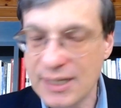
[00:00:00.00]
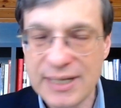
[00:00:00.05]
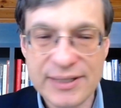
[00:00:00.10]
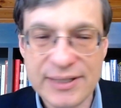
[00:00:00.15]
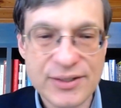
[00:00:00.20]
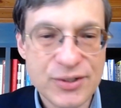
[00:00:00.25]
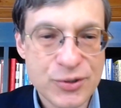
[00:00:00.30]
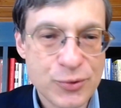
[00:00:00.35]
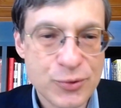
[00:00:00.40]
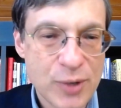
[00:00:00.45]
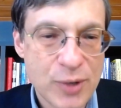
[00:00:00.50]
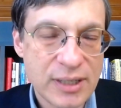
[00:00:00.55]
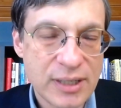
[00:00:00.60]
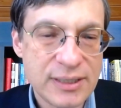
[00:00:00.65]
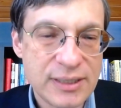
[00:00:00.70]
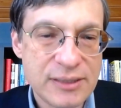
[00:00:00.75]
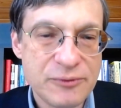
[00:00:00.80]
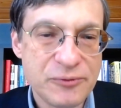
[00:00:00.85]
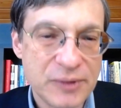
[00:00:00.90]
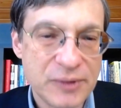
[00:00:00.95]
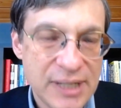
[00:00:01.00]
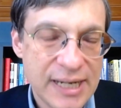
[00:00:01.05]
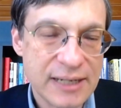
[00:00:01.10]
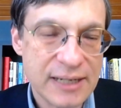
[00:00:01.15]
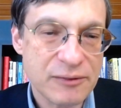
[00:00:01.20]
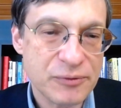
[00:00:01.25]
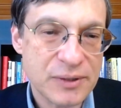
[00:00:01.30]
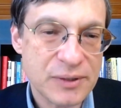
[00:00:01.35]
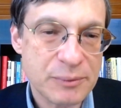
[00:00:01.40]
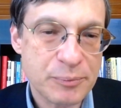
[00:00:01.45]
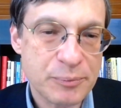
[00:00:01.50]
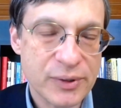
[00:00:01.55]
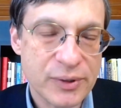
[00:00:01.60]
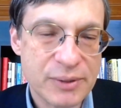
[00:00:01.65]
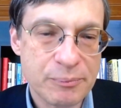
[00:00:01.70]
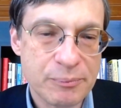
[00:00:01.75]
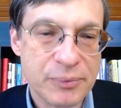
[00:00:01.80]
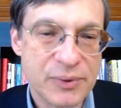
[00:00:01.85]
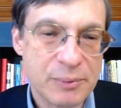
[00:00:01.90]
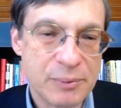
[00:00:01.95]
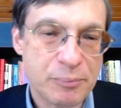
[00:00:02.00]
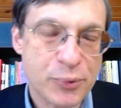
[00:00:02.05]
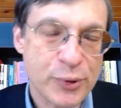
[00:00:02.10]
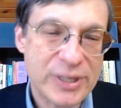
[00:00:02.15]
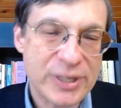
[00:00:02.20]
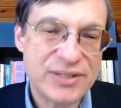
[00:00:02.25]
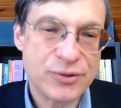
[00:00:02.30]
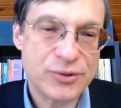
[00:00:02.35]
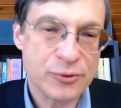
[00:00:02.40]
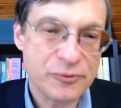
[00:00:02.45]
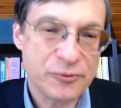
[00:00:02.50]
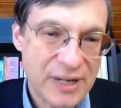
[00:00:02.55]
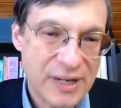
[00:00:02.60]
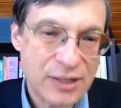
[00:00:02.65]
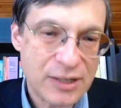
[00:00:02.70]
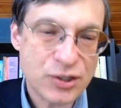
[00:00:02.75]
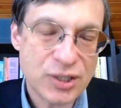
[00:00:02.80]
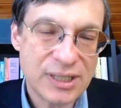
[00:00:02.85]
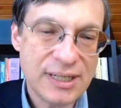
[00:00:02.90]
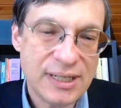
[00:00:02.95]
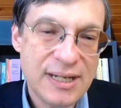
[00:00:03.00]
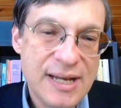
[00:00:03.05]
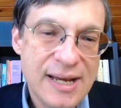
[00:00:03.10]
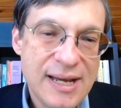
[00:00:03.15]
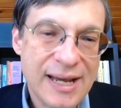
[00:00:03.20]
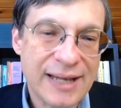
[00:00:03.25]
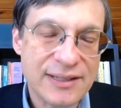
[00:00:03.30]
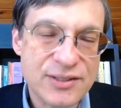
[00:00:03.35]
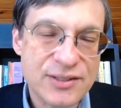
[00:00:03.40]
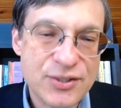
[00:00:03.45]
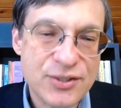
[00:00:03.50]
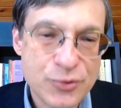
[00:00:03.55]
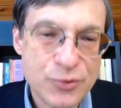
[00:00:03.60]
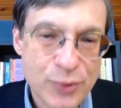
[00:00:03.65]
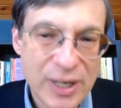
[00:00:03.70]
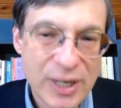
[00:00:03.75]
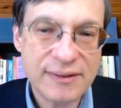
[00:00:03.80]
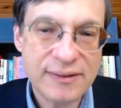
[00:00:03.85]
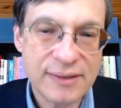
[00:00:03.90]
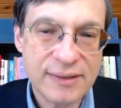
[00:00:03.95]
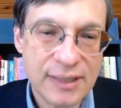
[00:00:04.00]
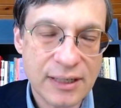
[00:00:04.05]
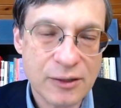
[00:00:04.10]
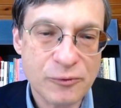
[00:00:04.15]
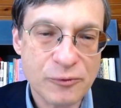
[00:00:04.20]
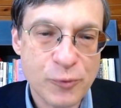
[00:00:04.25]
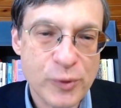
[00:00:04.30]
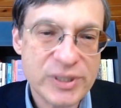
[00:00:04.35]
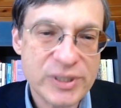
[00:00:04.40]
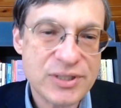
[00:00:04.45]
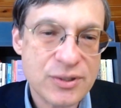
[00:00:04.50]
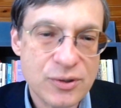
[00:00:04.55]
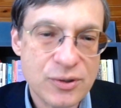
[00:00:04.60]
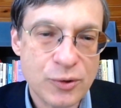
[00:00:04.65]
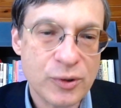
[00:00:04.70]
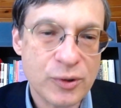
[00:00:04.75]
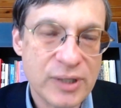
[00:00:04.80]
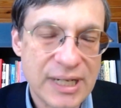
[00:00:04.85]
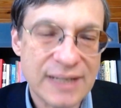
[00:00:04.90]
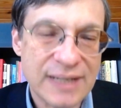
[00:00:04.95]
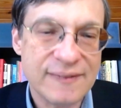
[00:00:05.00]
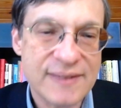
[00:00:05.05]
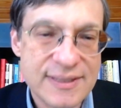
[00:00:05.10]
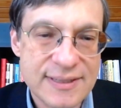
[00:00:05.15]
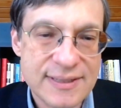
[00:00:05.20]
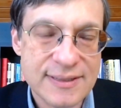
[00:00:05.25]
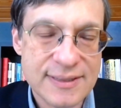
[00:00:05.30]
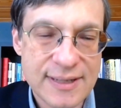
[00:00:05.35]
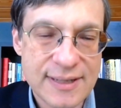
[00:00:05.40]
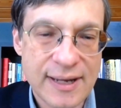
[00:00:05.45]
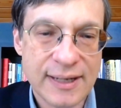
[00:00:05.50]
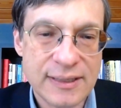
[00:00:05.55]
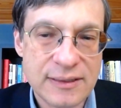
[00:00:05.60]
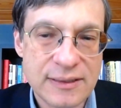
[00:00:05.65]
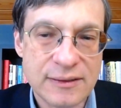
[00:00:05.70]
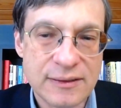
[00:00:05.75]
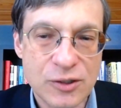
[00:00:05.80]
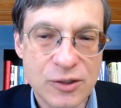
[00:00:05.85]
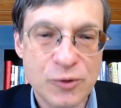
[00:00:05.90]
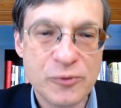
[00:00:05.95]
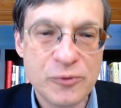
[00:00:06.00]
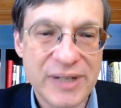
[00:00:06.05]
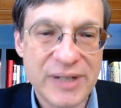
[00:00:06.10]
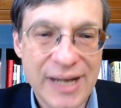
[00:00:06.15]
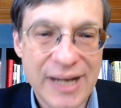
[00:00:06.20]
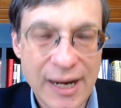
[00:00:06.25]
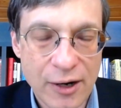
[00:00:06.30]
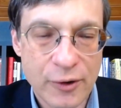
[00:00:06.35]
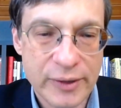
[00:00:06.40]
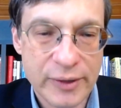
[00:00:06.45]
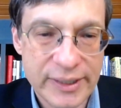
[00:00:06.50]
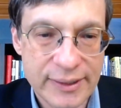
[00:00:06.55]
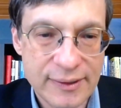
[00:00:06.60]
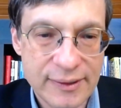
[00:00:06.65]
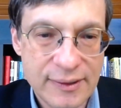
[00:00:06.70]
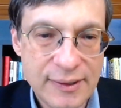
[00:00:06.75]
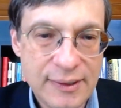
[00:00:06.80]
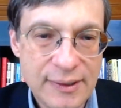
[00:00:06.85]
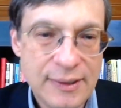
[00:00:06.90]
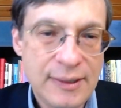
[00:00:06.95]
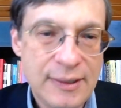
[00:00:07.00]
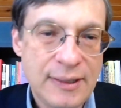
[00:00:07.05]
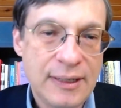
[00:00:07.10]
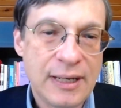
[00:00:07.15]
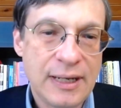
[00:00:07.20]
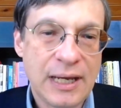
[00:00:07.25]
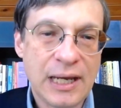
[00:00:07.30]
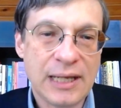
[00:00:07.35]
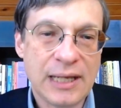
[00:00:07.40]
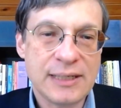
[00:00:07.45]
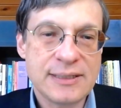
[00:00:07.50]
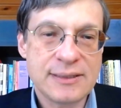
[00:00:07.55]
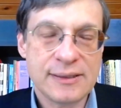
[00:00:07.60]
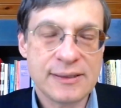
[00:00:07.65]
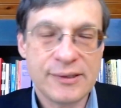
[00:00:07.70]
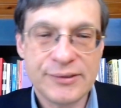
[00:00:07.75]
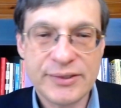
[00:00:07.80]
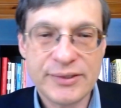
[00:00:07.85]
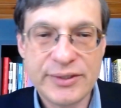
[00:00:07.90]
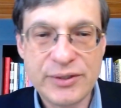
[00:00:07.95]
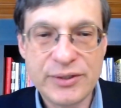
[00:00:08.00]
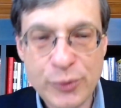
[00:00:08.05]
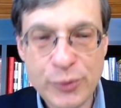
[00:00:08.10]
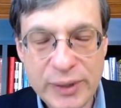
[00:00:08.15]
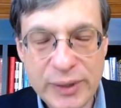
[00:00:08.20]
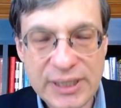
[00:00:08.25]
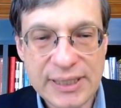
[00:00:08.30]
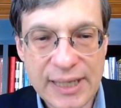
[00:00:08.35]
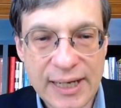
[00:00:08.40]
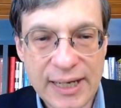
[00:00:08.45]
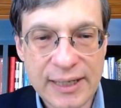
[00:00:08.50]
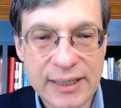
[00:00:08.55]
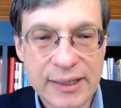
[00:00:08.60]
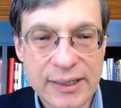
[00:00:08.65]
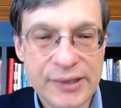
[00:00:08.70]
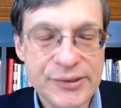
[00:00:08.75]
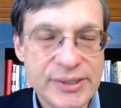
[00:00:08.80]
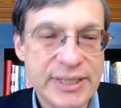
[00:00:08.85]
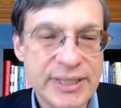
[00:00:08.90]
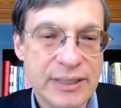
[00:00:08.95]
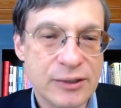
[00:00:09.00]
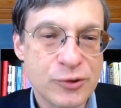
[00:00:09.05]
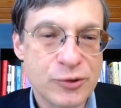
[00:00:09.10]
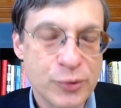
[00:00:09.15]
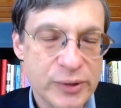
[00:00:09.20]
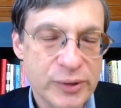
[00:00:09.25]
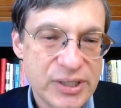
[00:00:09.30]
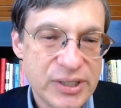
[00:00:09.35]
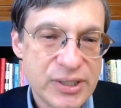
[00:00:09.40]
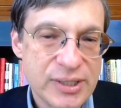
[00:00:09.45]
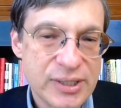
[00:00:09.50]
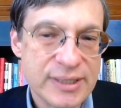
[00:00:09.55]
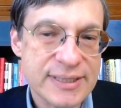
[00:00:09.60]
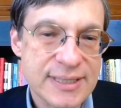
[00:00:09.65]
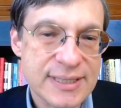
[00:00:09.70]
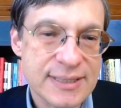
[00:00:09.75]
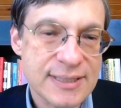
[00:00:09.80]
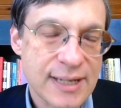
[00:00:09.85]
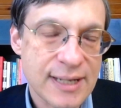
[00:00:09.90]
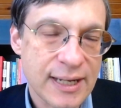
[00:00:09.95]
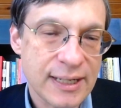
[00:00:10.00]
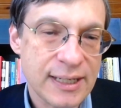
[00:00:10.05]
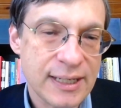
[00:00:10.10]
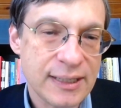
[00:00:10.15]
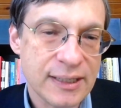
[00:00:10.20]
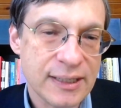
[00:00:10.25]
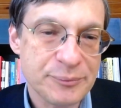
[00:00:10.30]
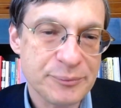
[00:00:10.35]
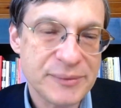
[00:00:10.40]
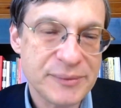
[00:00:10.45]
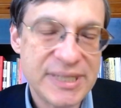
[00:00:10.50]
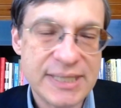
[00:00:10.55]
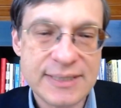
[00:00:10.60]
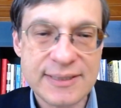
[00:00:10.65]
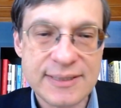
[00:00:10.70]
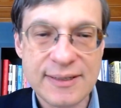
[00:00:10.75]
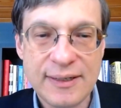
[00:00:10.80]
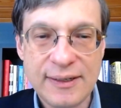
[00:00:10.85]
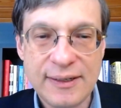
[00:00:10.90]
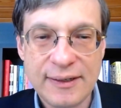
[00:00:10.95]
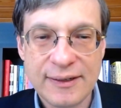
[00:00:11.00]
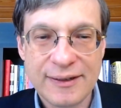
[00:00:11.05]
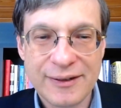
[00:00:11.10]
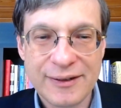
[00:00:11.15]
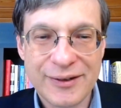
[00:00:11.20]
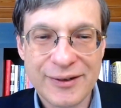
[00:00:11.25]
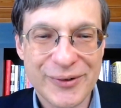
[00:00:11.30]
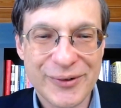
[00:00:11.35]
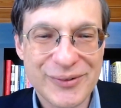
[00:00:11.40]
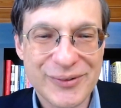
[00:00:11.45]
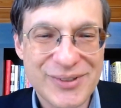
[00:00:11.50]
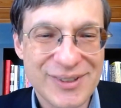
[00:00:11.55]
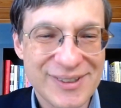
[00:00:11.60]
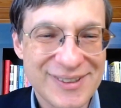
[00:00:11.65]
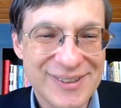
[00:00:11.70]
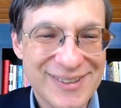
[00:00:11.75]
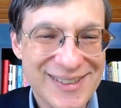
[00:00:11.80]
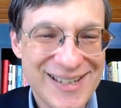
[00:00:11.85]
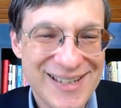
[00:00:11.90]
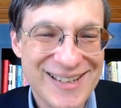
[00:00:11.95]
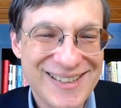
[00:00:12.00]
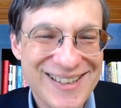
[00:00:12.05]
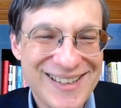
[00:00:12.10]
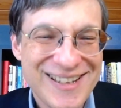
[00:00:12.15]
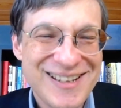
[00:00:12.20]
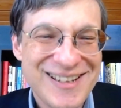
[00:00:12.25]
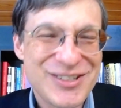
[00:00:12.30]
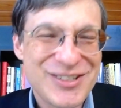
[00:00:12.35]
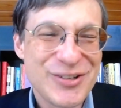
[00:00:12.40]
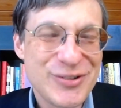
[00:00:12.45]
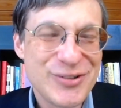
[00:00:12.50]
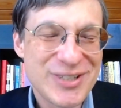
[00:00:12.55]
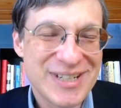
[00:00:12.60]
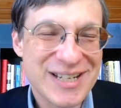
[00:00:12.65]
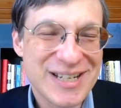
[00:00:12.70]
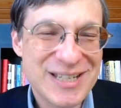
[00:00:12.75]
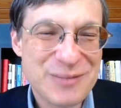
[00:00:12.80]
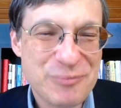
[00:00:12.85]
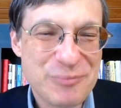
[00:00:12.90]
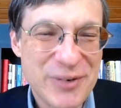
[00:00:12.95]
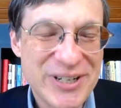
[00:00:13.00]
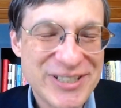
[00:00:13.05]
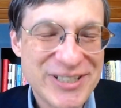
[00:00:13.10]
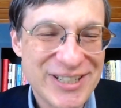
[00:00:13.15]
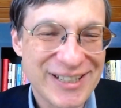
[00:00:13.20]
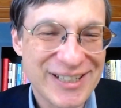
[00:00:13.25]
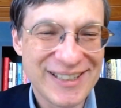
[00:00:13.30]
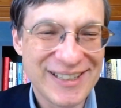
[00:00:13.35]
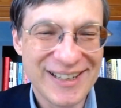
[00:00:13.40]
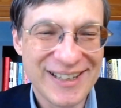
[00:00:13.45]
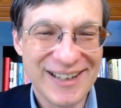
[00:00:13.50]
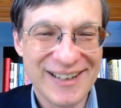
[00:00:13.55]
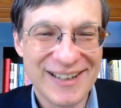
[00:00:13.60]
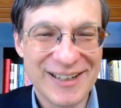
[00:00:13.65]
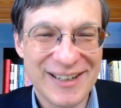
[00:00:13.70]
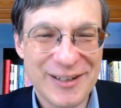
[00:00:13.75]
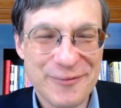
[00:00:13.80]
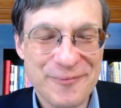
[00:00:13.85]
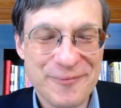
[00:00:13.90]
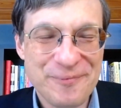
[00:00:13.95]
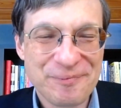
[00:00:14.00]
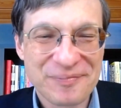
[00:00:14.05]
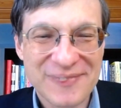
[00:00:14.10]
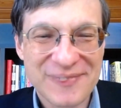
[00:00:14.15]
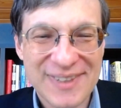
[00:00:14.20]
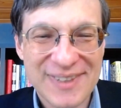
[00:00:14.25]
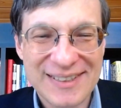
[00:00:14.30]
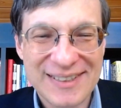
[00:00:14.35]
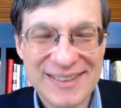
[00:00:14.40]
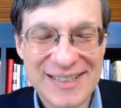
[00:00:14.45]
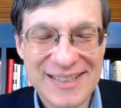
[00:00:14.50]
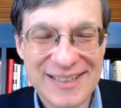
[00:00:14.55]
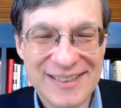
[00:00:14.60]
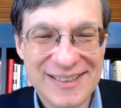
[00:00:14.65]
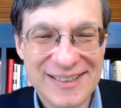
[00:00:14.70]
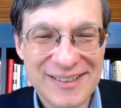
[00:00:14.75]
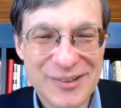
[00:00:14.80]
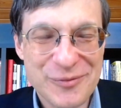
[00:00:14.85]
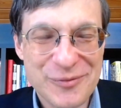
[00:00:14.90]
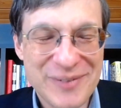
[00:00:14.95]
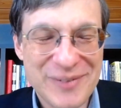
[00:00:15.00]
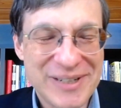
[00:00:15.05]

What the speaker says: constructive life, the preservation and strengthening of what's good in the society that you've inherited. And doing that in a traditional society, it means, you know, to use an expression that, you